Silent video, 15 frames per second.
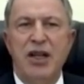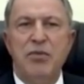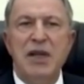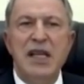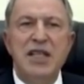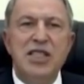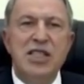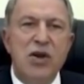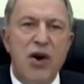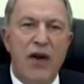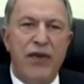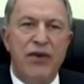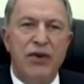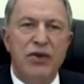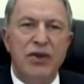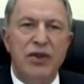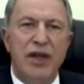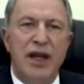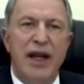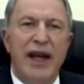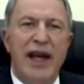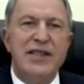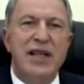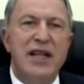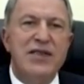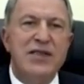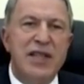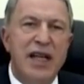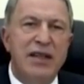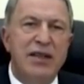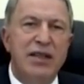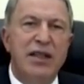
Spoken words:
Please note, as I said